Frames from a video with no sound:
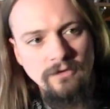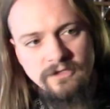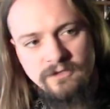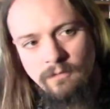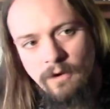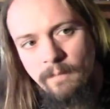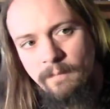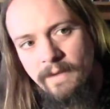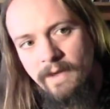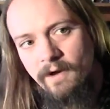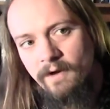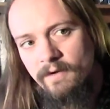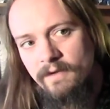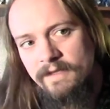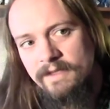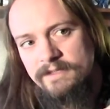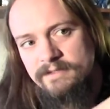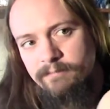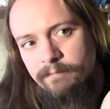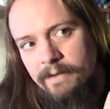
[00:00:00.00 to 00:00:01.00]
to swap out
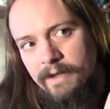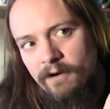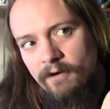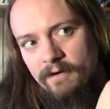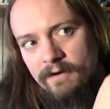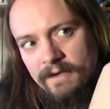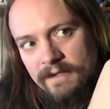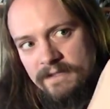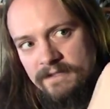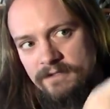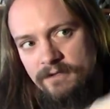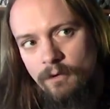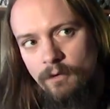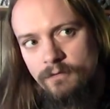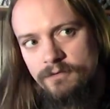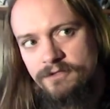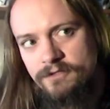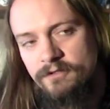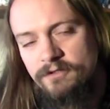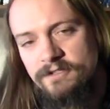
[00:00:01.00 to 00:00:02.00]
his belt and his
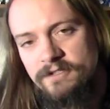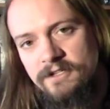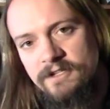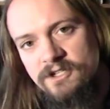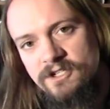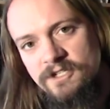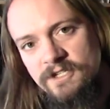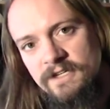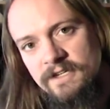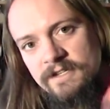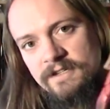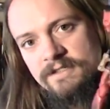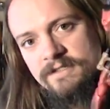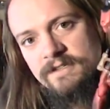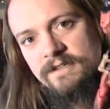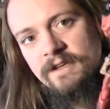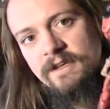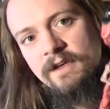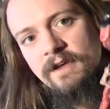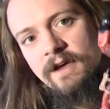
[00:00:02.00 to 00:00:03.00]
holsters and his
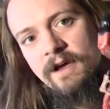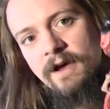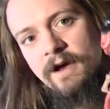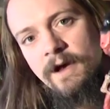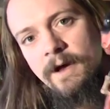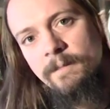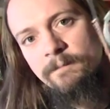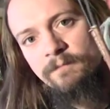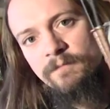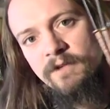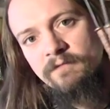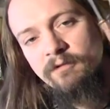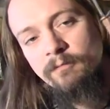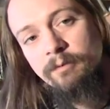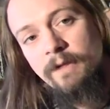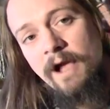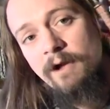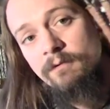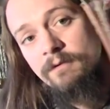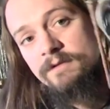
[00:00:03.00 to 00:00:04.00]
sheaths for
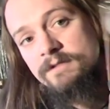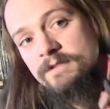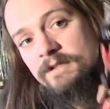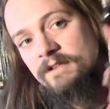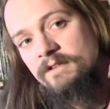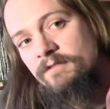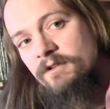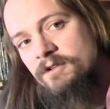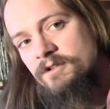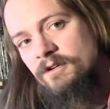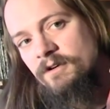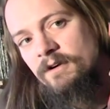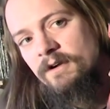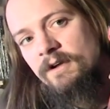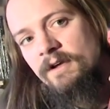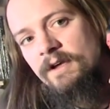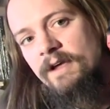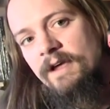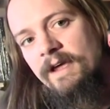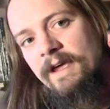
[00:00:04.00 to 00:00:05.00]
black ones in the future.
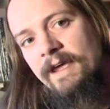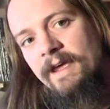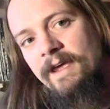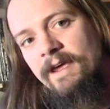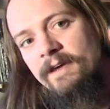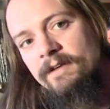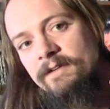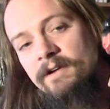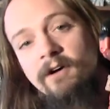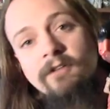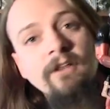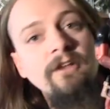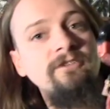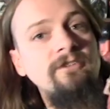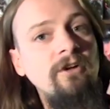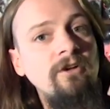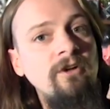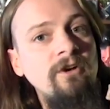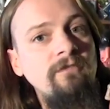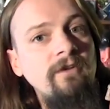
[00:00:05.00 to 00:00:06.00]
And I'll let
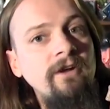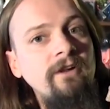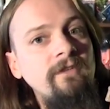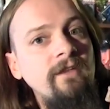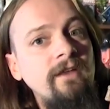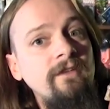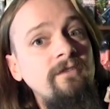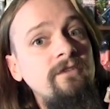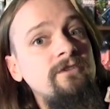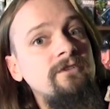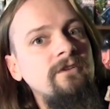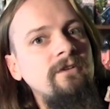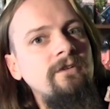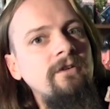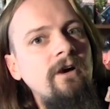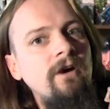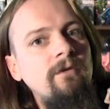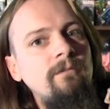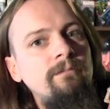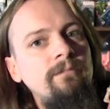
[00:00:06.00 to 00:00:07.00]
y'all know if I do that in the future.
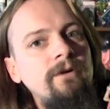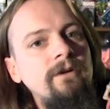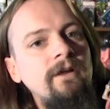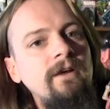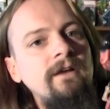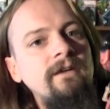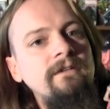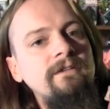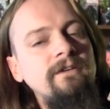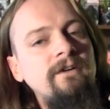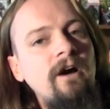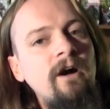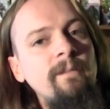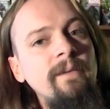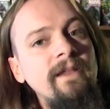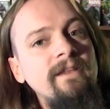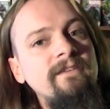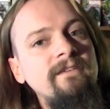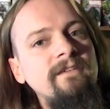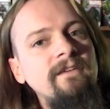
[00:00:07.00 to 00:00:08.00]
I'll put
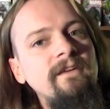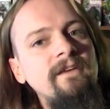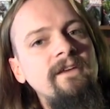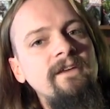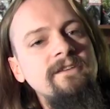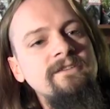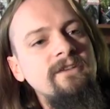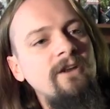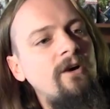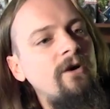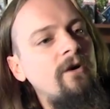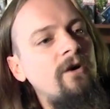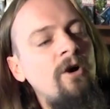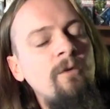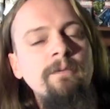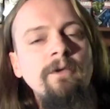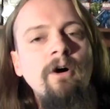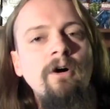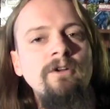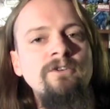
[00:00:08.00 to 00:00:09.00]
comments. So I
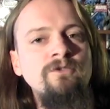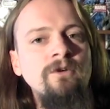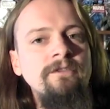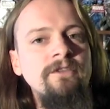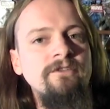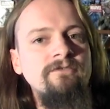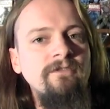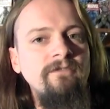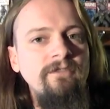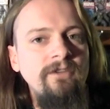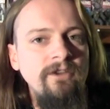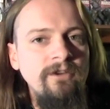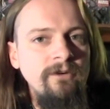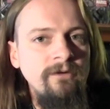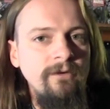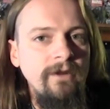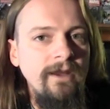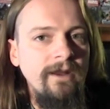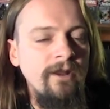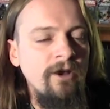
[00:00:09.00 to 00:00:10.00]
hope you all enjoyed this
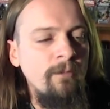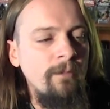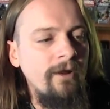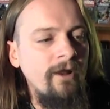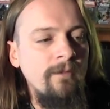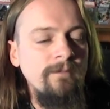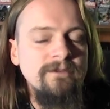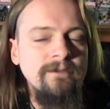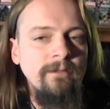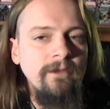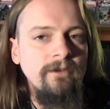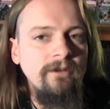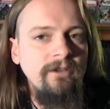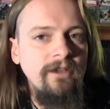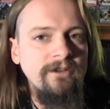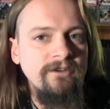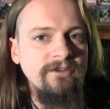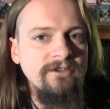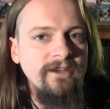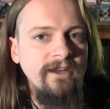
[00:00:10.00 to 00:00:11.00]
review, and I hope it helps some other
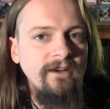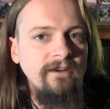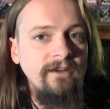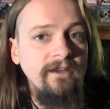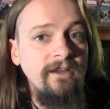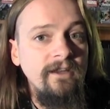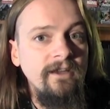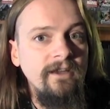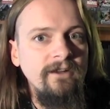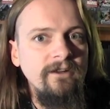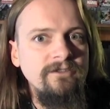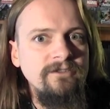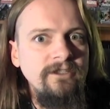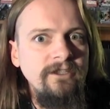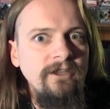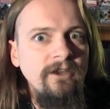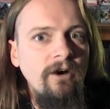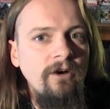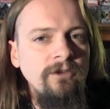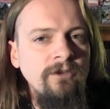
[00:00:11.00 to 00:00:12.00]
collectors out. And I'll
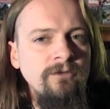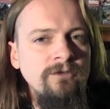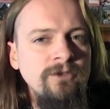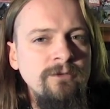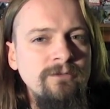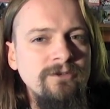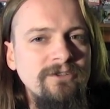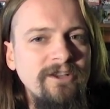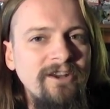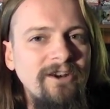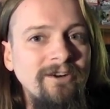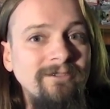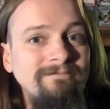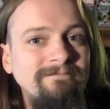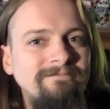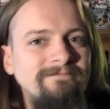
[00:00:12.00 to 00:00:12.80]
see you all YouTubers later.